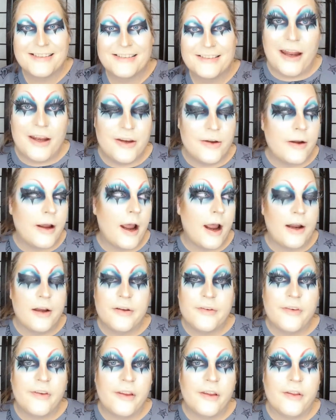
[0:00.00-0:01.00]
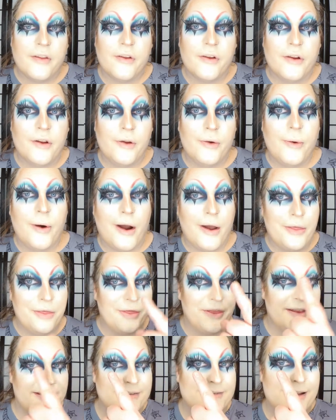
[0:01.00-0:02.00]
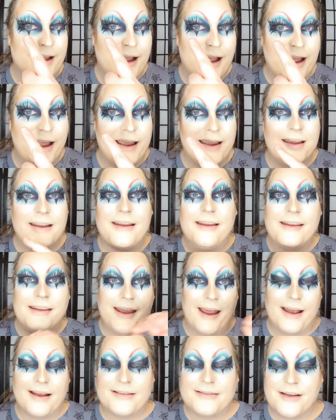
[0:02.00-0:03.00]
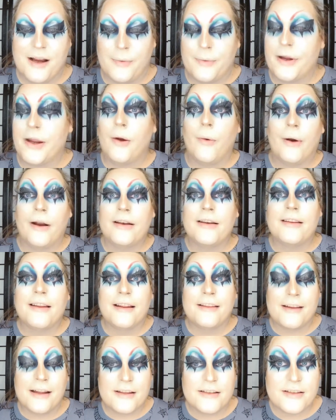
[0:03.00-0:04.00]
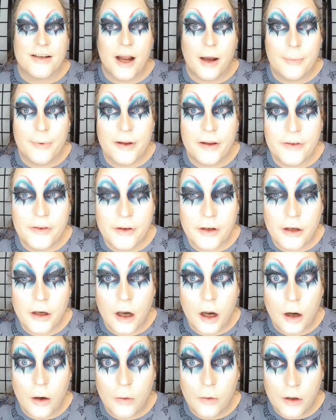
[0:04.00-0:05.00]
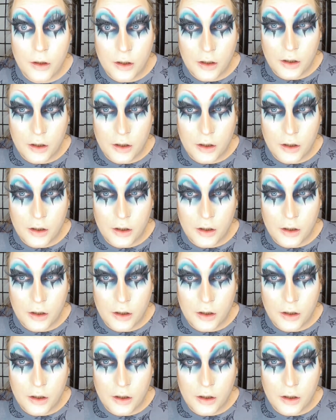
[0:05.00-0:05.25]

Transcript: Can you kind of see the glue on this eye? Yes. Are we going to let that stop us? No.